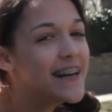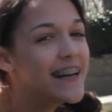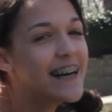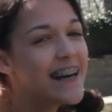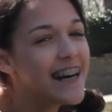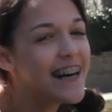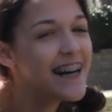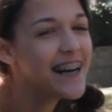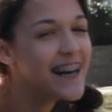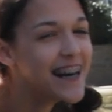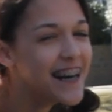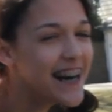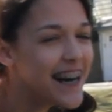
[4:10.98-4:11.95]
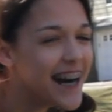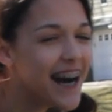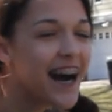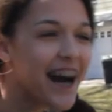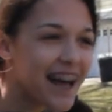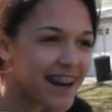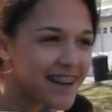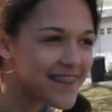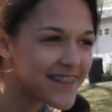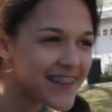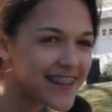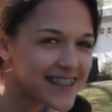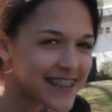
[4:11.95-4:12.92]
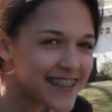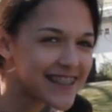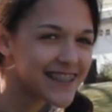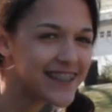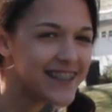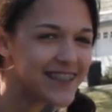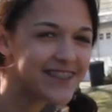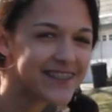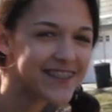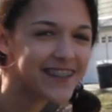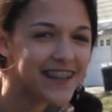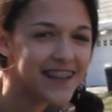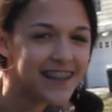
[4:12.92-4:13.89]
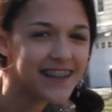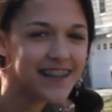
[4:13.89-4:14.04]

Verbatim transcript: I always ask you to. And don't forget to check down below and